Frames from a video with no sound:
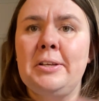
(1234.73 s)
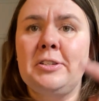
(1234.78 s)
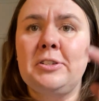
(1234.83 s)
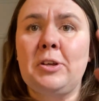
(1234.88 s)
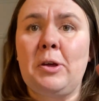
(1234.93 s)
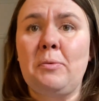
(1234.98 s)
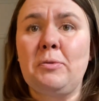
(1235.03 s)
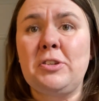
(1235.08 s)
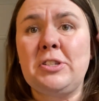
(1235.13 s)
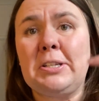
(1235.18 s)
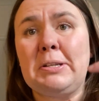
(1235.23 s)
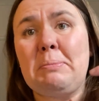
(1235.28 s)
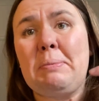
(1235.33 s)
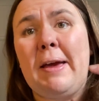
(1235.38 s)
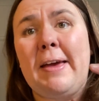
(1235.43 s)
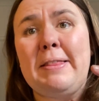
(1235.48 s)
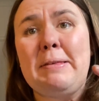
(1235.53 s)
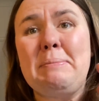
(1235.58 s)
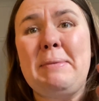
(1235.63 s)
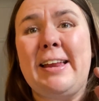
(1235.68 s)
So I'm just going to
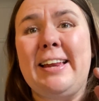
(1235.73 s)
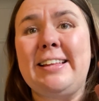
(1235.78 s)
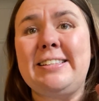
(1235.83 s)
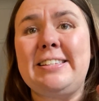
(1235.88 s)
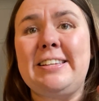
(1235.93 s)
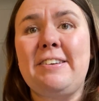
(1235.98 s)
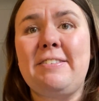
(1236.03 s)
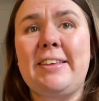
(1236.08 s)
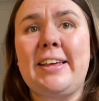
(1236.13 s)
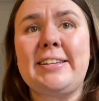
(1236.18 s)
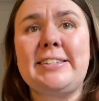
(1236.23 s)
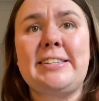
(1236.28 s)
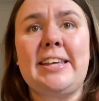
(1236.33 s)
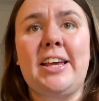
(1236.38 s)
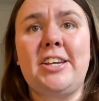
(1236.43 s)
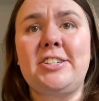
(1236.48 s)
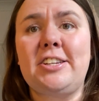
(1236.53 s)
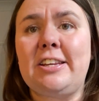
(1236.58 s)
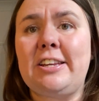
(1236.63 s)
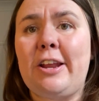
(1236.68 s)
play the melody of that
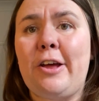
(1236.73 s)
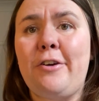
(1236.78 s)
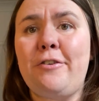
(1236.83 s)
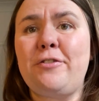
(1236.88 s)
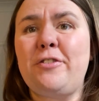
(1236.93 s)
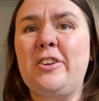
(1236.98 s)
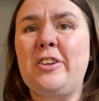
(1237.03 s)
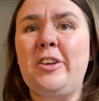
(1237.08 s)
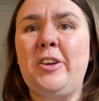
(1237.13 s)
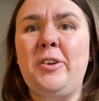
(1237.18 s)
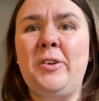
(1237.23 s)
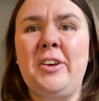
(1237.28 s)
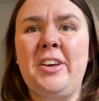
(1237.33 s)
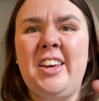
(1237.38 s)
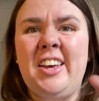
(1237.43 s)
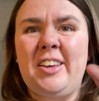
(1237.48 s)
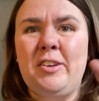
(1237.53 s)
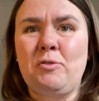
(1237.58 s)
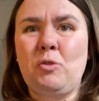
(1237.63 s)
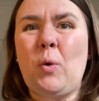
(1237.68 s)
section now for you.
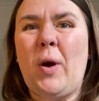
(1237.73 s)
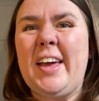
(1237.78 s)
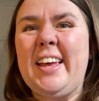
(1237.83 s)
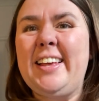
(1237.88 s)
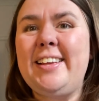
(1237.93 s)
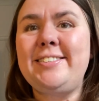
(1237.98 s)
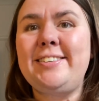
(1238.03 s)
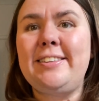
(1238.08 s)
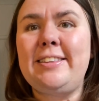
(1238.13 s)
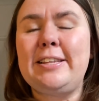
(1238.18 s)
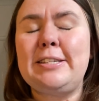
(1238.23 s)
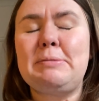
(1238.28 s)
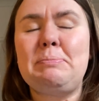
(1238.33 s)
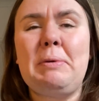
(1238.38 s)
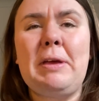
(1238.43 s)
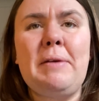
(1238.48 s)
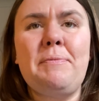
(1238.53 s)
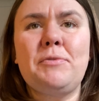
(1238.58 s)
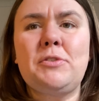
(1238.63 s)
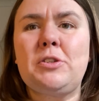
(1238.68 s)
Quite easy this
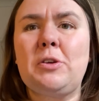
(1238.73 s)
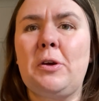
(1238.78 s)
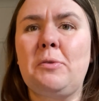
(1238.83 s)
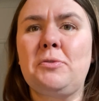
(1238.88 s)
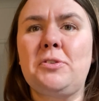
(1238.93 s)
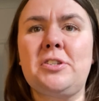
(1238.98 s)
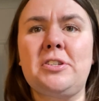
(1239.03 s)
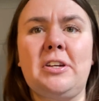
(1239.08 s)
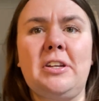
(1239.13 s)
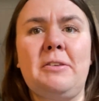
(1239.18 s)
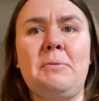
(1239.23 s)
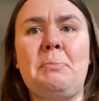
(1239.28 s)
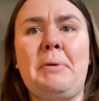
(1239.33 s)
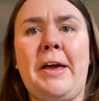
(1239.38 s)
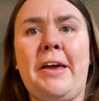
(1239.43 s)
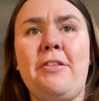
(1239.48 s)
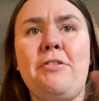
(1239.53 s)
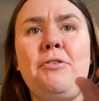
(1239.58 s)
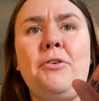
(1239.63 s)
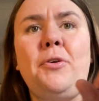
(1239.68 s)
bit, so I'm just going to
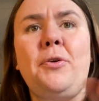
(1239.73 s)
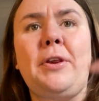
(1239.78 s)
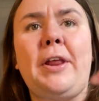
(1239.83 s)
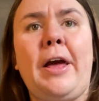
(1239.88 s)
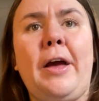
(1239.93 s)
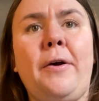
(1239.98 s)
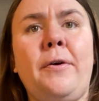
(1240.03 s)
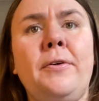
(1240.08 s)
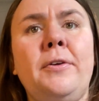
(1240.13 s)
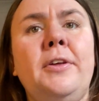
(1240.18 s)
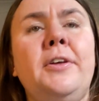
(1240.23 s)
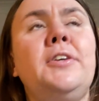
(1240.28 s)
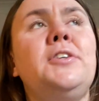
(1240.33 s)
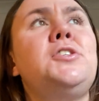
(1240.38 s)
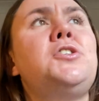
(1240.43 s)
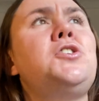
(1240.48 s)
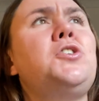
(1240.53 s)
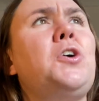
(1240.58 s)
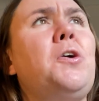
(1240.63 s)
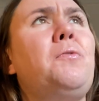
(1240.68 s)
play it through now.
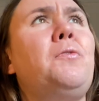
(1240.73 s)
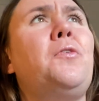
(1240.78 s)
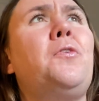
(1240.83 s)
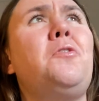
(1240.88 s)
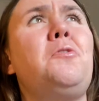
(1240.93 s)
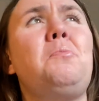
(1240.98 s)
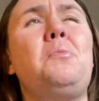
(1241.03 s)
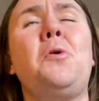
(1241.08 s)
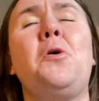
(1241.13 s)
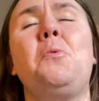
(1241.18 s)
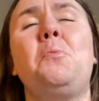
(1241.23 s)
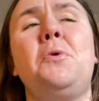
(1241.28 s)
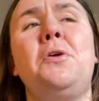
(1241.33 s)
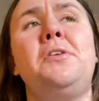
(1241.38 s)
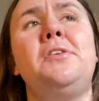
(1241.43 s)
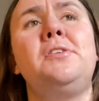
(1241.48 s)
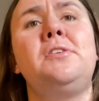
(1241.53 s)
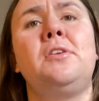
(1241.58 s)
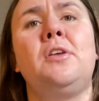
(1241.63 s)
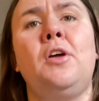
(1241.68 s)
Stop for a
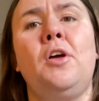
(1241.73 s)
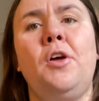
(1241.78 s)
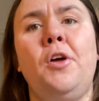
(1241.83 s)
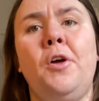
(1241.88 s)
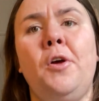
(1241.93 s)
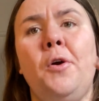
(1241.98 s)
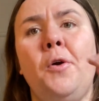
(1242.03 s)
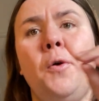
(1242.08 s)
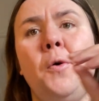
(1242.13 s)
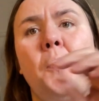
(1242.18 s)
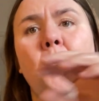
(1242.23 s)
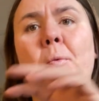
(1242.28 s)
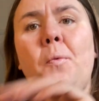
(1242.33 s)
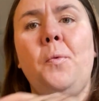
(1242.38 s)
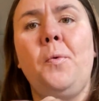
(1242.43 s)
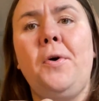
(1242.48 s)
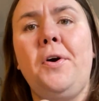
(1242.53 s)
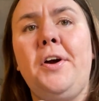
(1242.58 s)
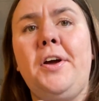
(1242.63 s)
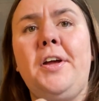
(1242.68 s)
moment.
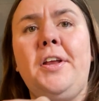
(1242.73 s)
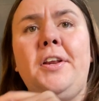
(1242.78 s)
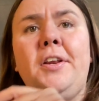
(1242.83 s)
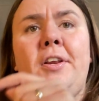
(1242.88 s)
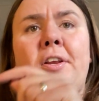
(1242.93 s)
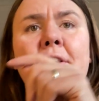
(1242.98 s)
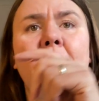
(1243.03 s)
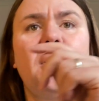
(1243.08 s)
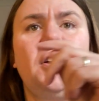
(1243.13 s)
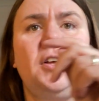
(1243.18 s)
1,